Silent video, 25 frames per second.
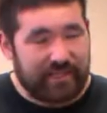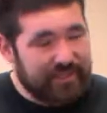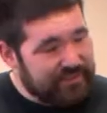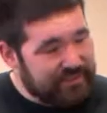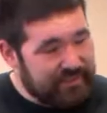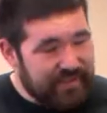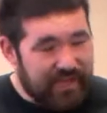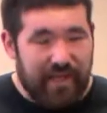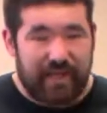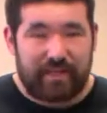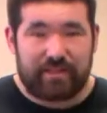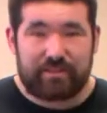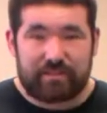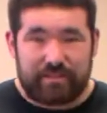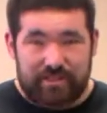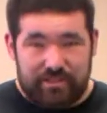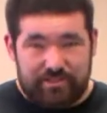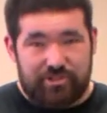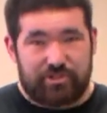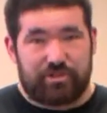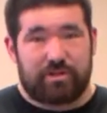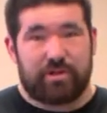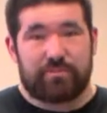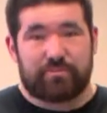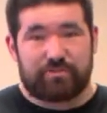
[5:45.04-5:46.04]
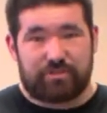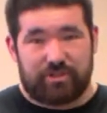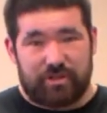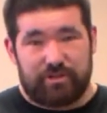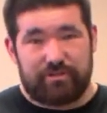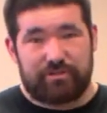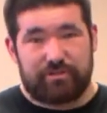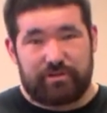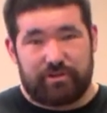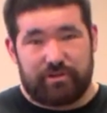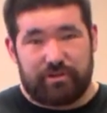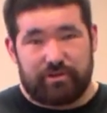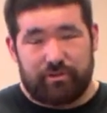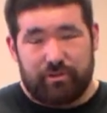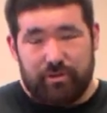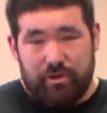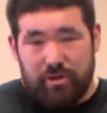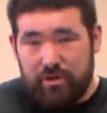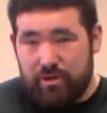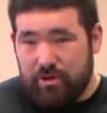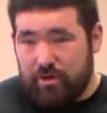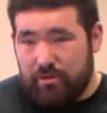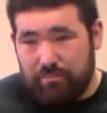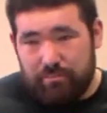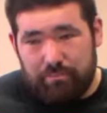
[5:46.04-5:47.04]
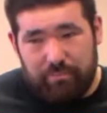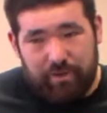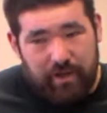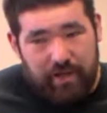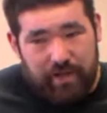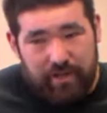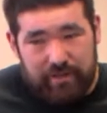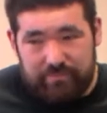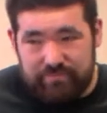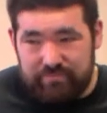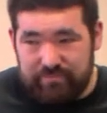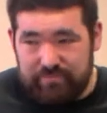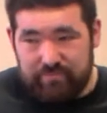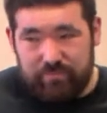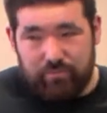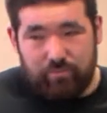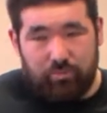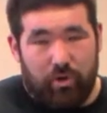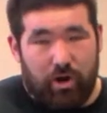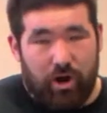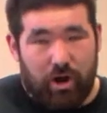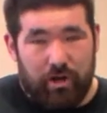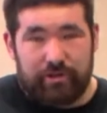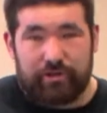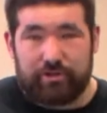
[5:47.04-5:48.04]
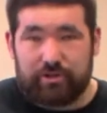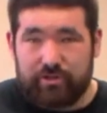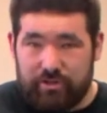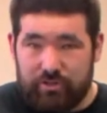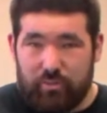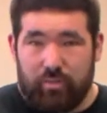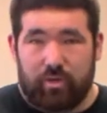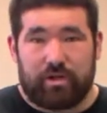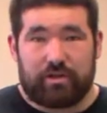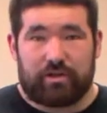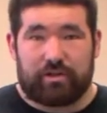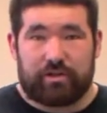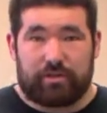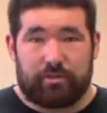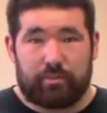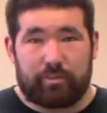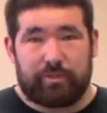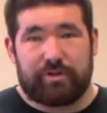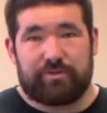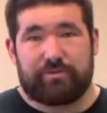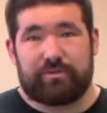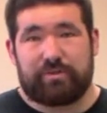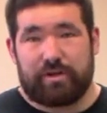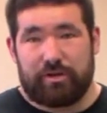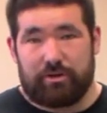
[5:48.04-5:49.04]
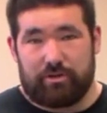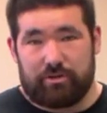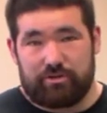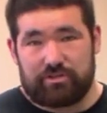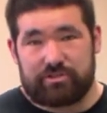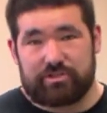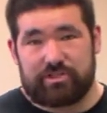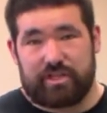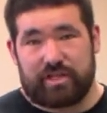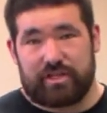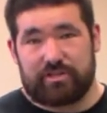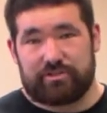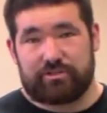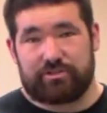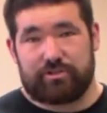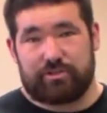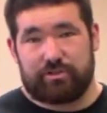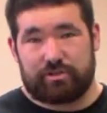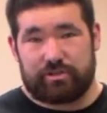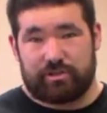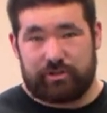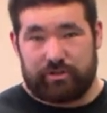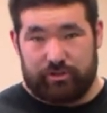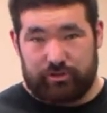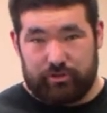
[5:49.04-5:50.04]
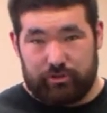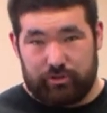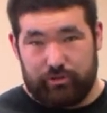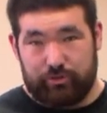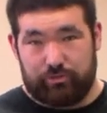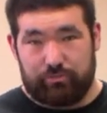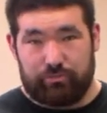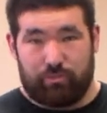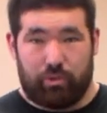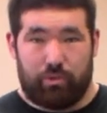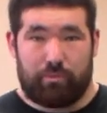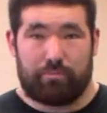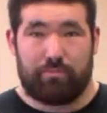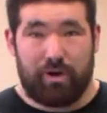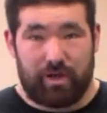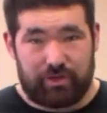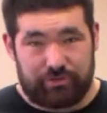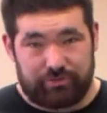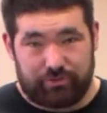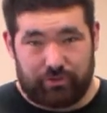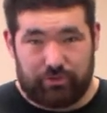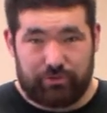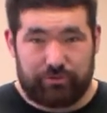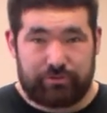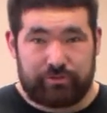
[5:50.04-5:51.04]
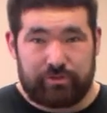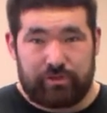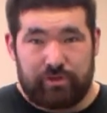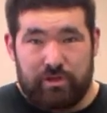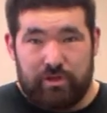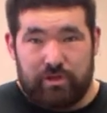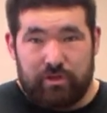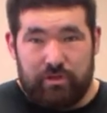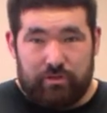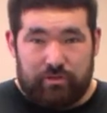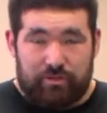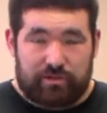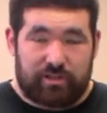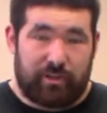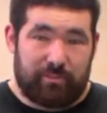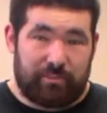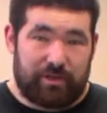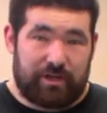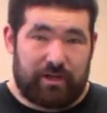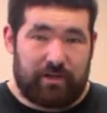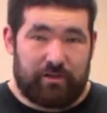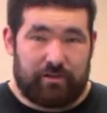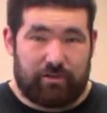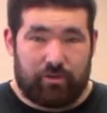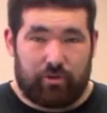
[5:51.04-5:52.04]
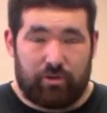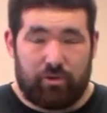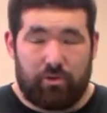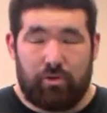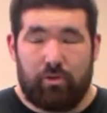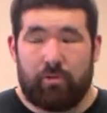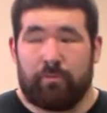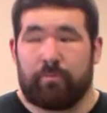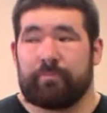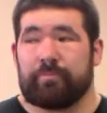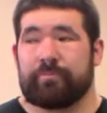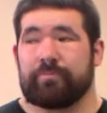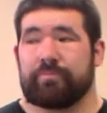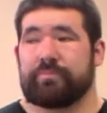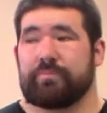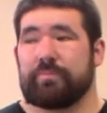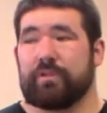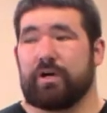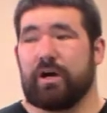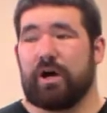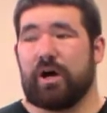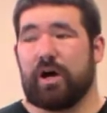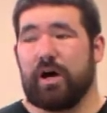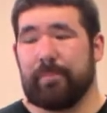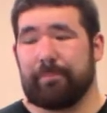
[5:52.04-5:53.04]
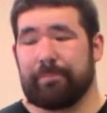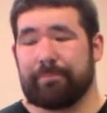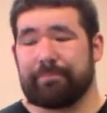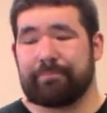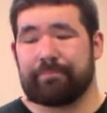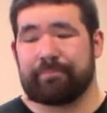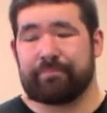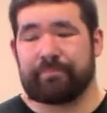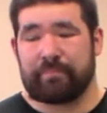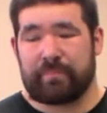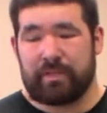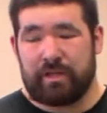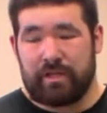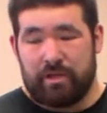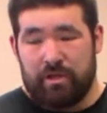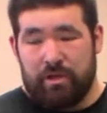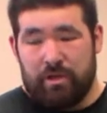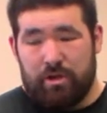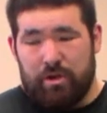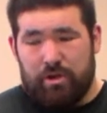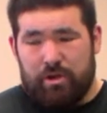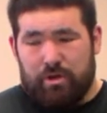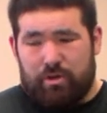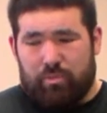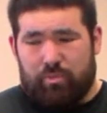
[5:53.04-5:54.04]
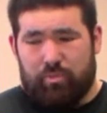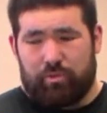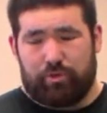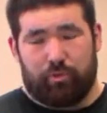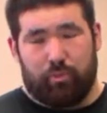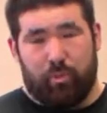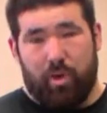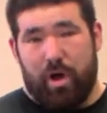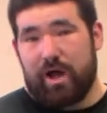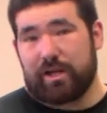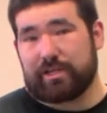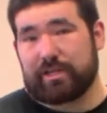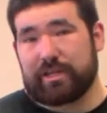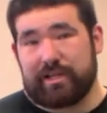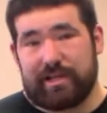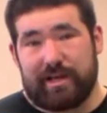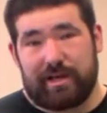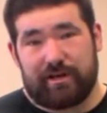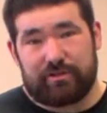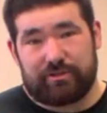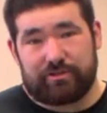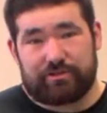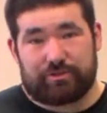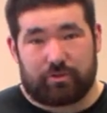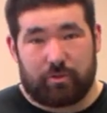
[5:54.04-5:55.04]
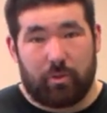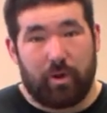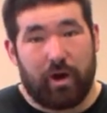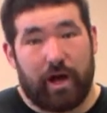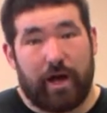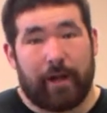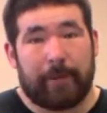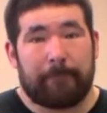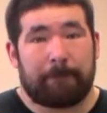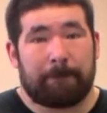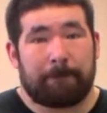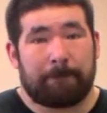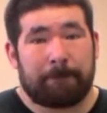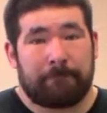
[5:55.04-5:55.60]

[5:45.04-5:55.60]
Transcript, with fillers: get that, get your hips under you. But raw, you're gonna want a little bit of a narrow stance so you can include more muscles coming out of the hole. Um, when you're walking out of squat,